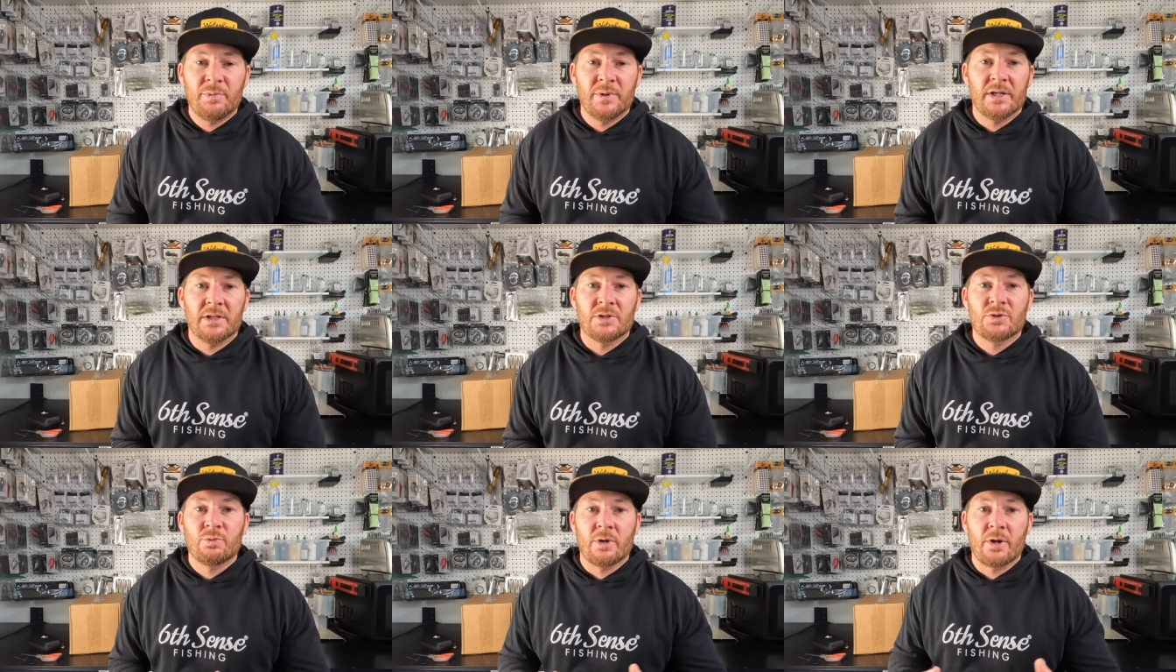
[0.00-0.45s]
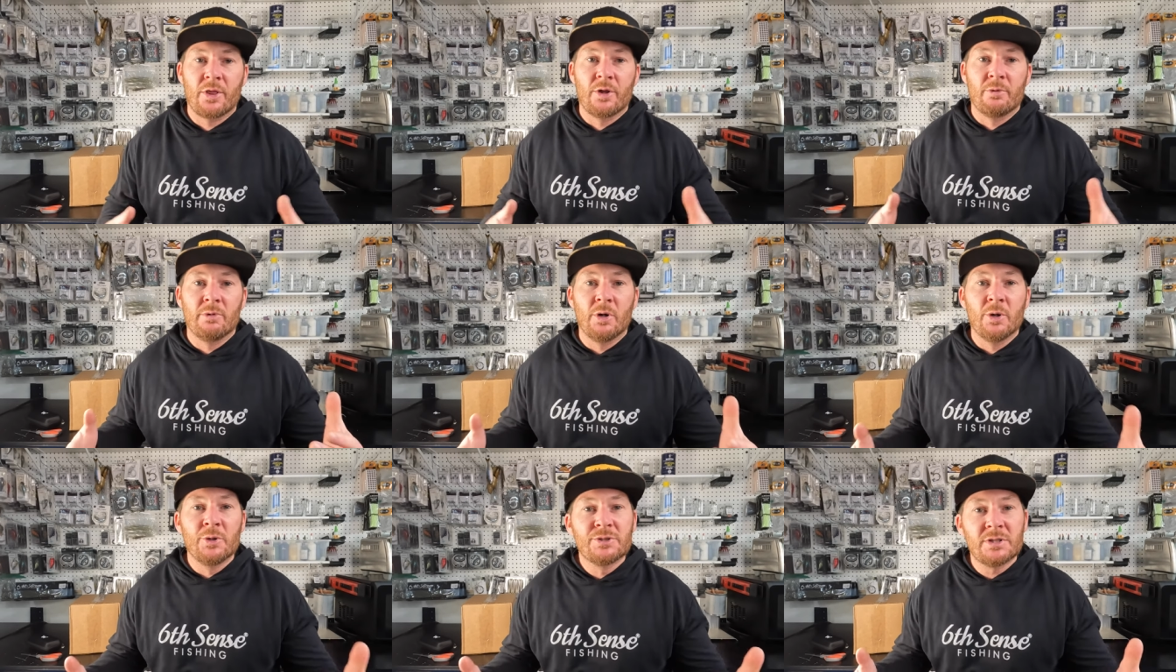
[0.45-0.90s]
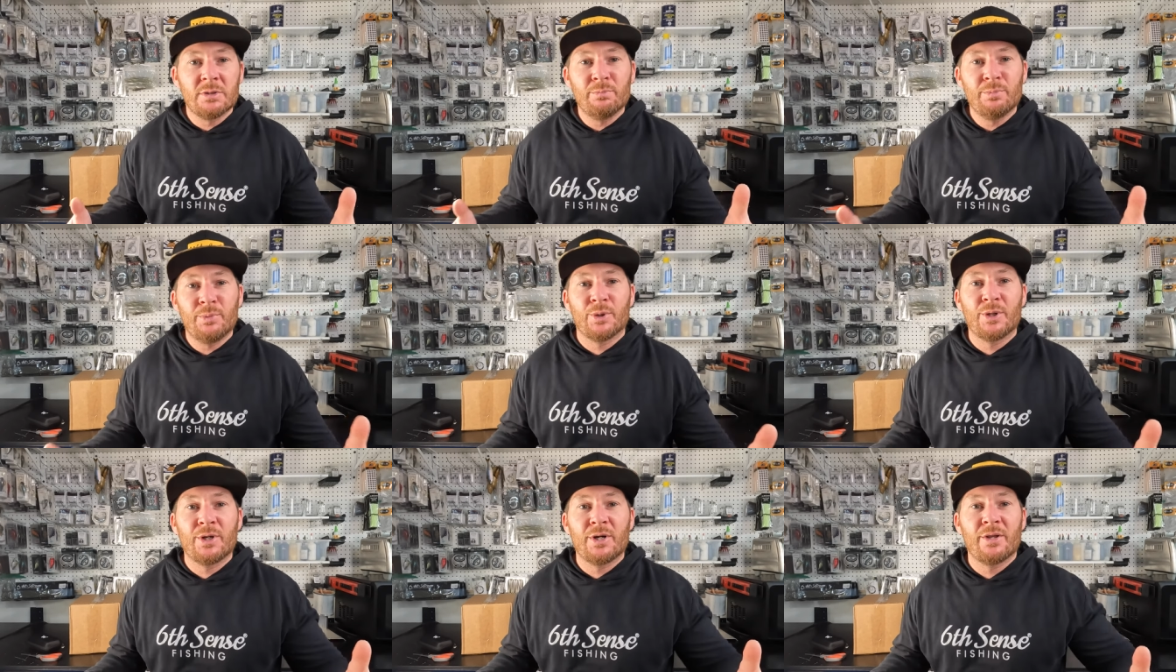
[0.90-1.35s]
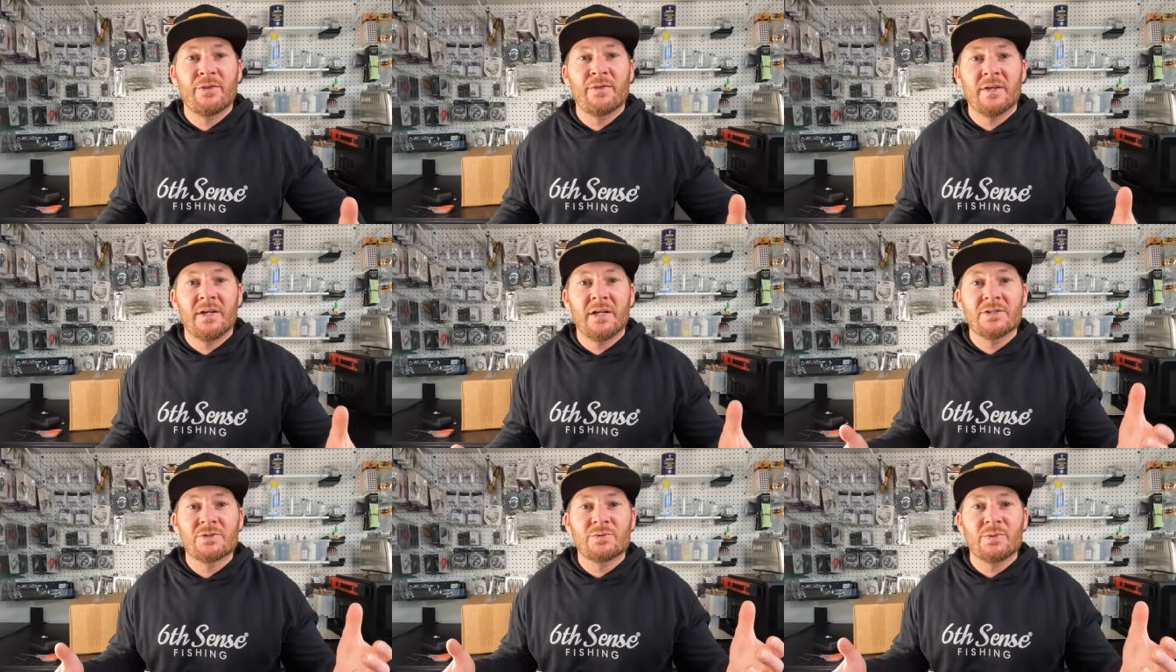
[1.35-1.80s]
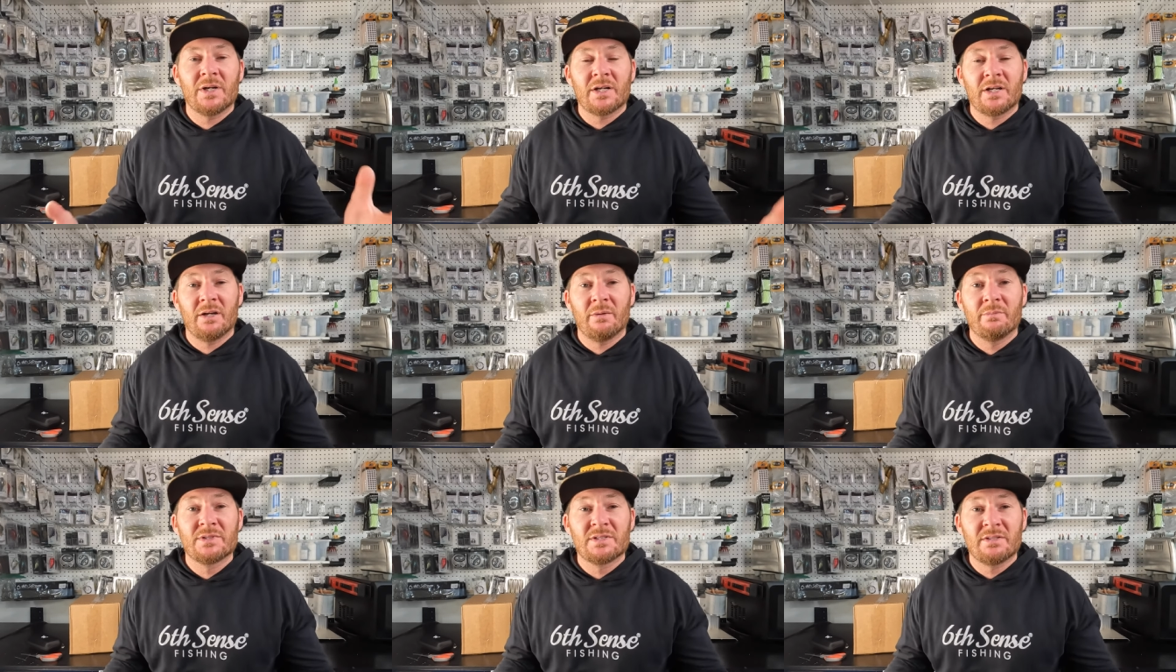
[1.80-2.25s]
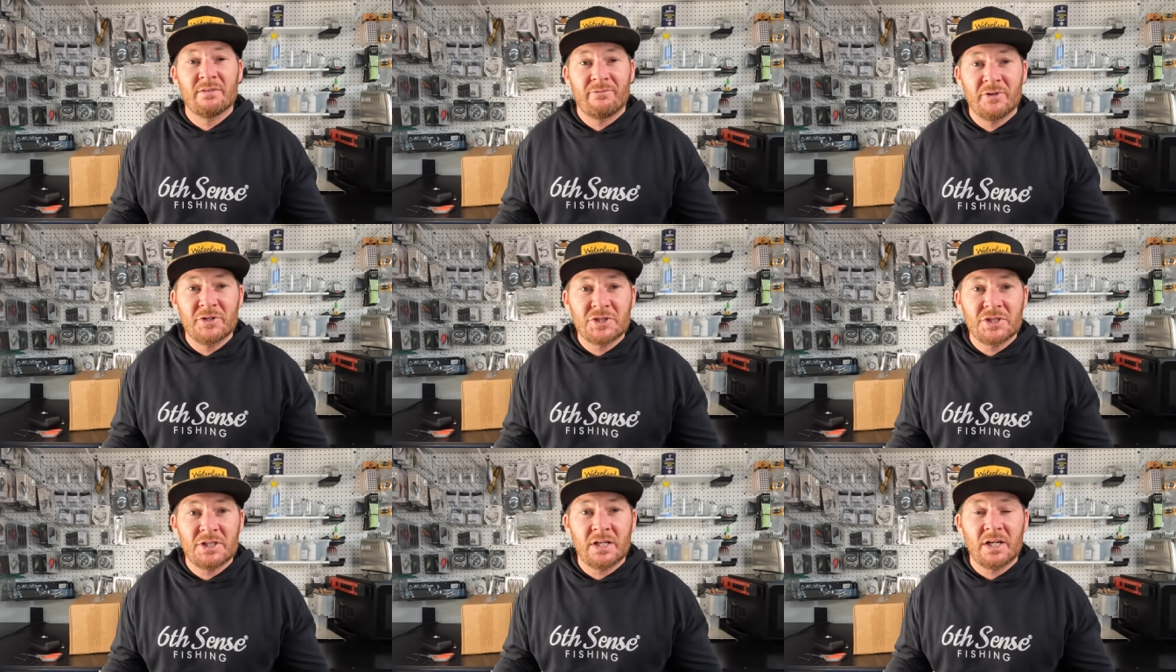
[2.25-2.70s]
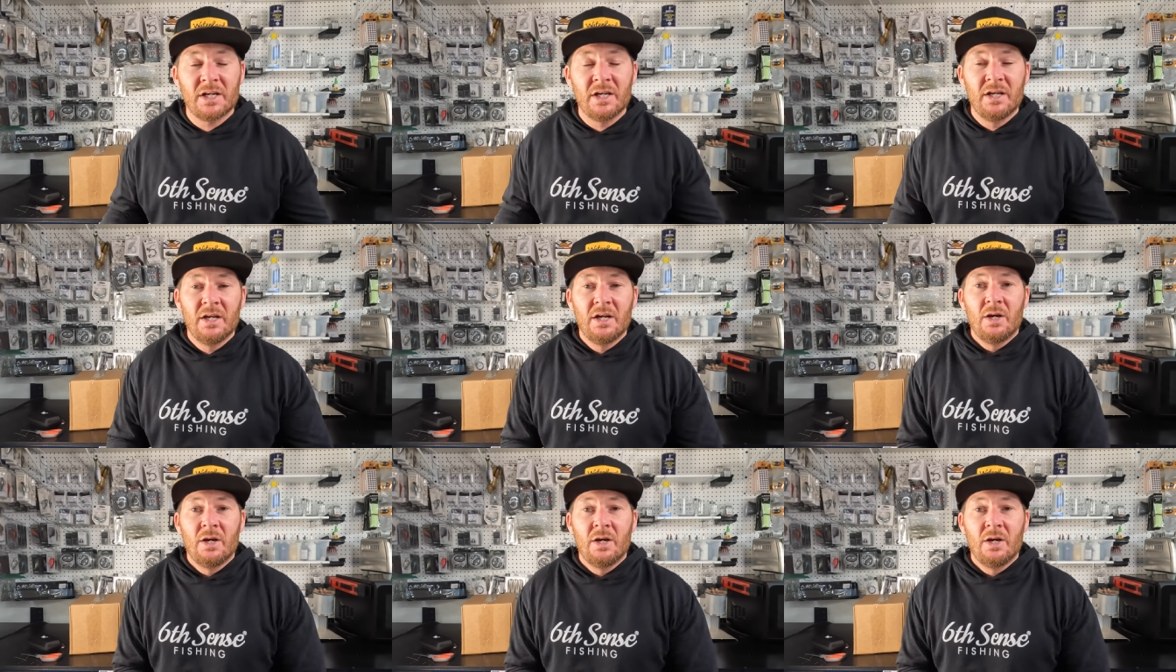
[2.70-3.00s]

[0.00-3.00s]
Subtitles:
but it's one of the most important things when it comes to fishing.